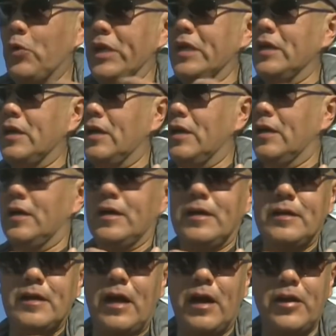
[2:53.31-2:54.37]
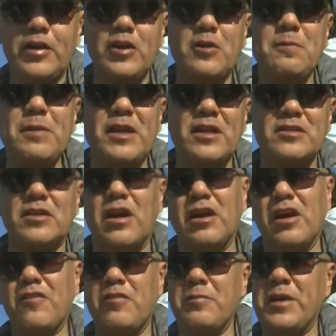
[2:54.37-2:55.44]
We are here because
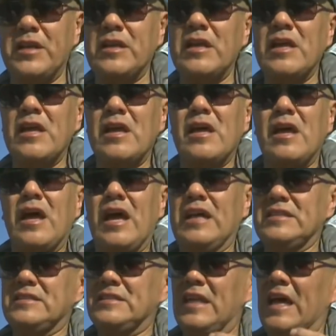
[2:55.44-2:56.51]
our government has